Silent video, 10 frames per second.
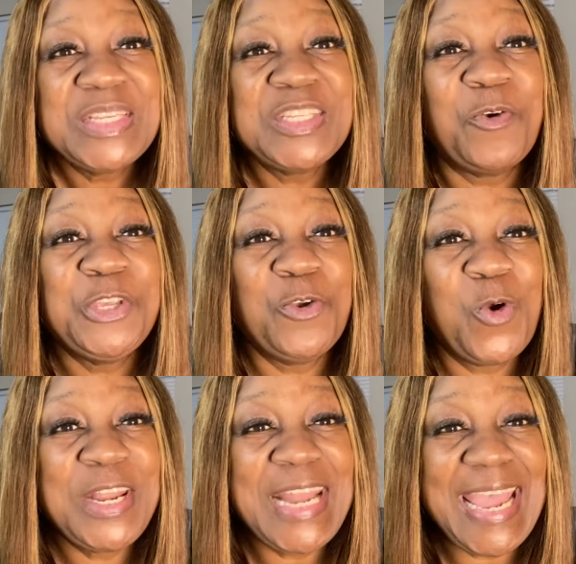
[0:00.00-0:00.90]
so
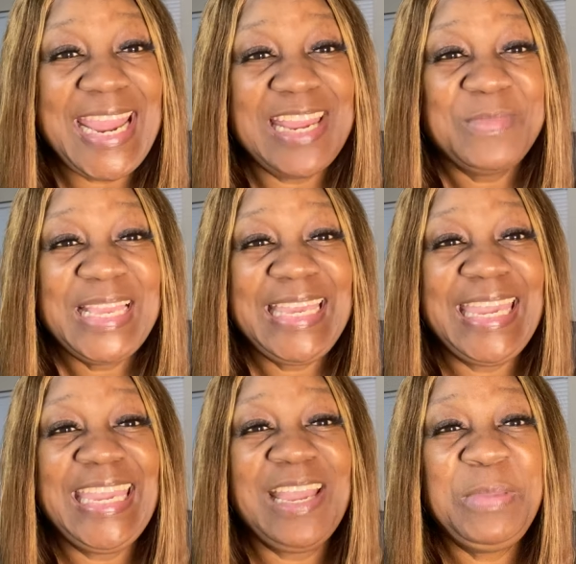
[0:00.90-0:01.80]
your name
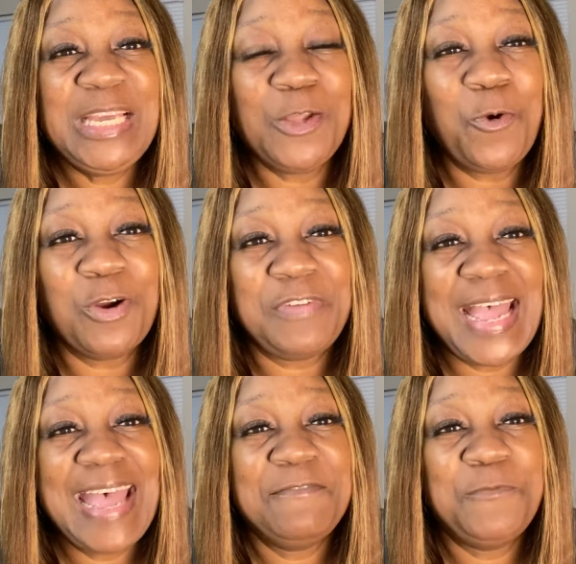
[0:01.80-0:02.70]
can be
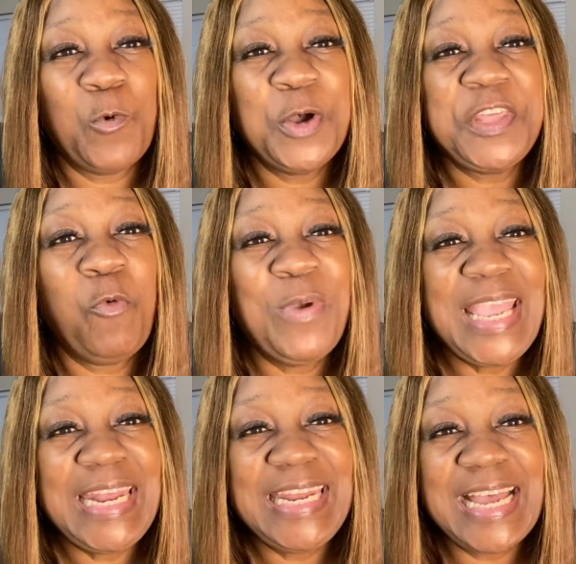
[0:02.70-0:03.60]
glorified for the
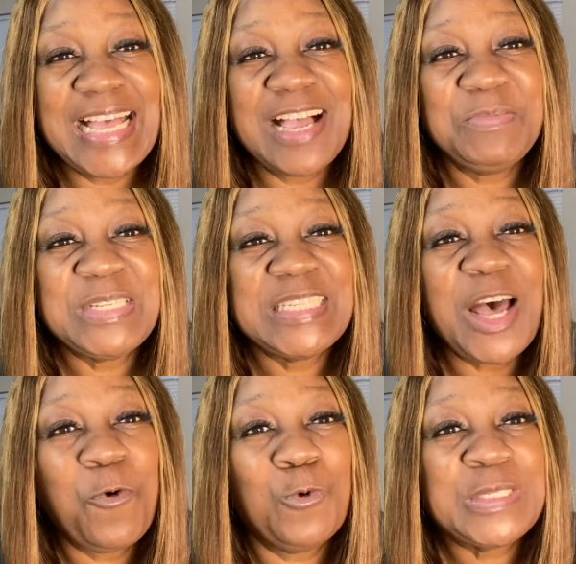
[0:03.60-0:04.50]
winning of
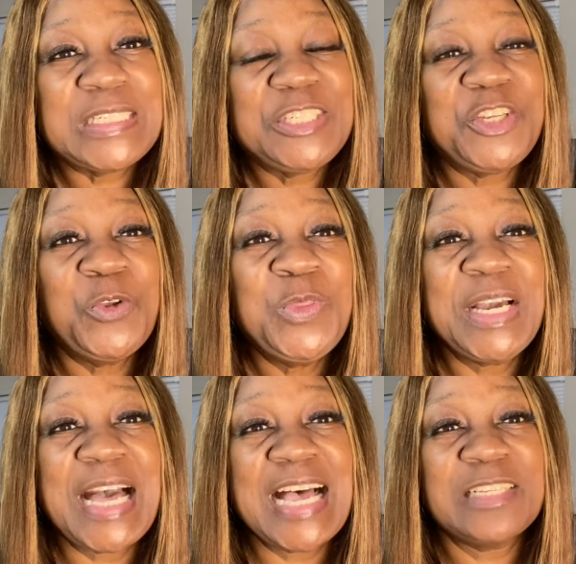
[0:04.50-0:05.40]
souls to the
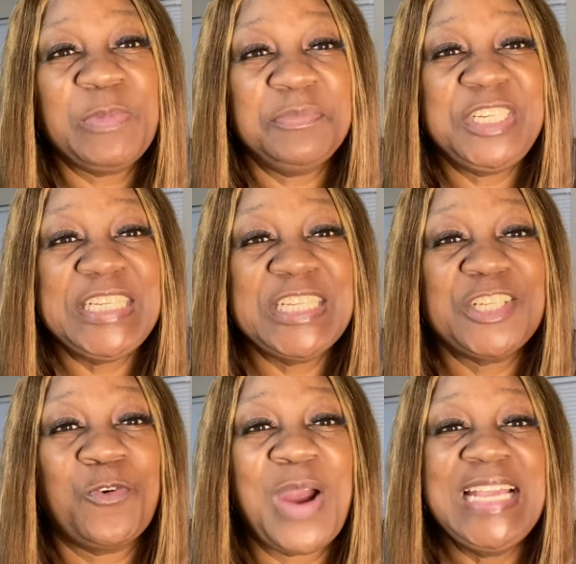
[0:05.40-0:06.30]
gospel of Jesus
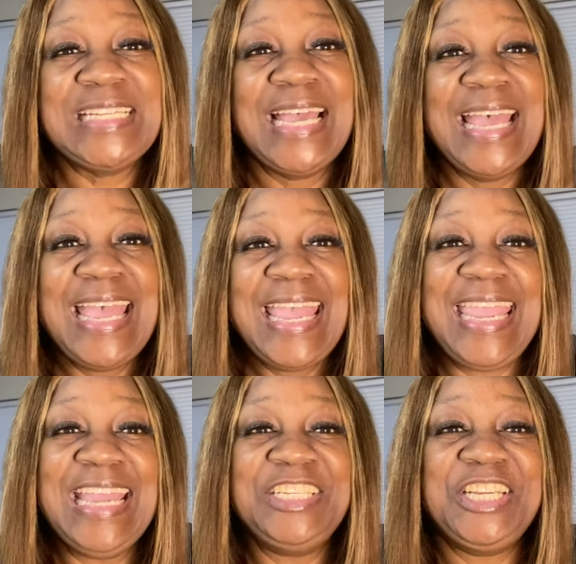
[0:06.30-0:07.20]
Christ.
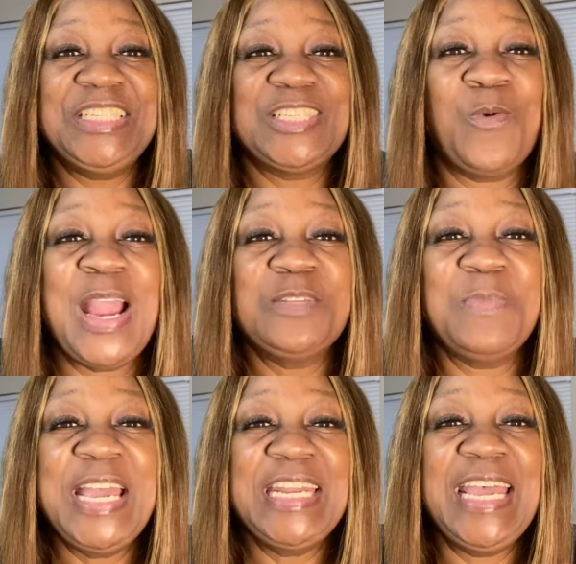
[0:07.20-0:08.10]
In Jesus Christ's
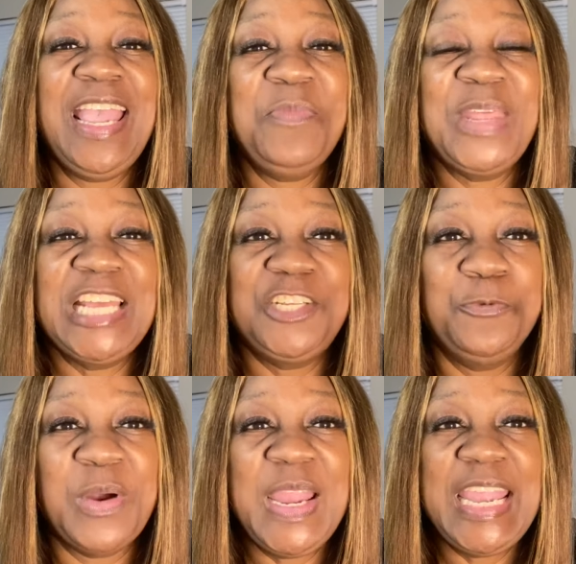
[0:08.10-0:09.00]
mighty name that I do
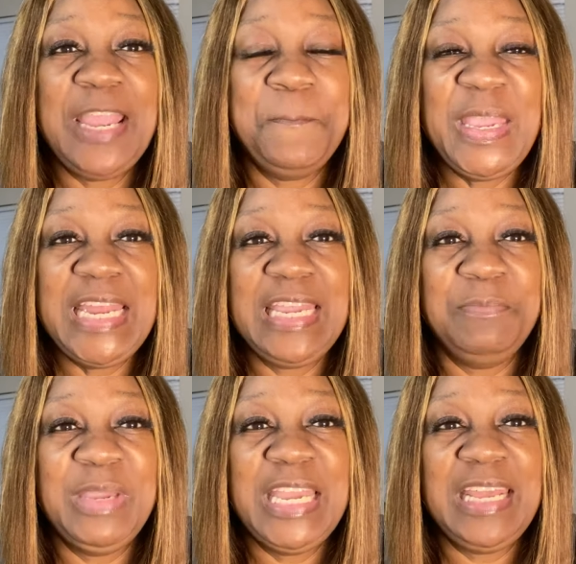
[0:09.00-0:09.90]
pray, amen,
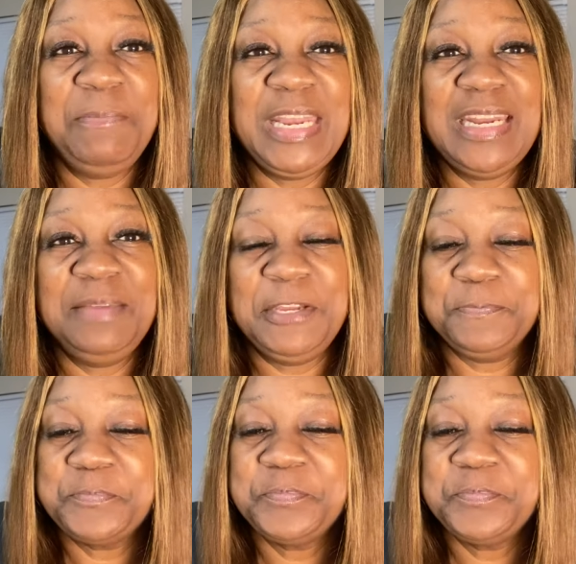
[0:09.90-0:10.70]
amen, amen, amen.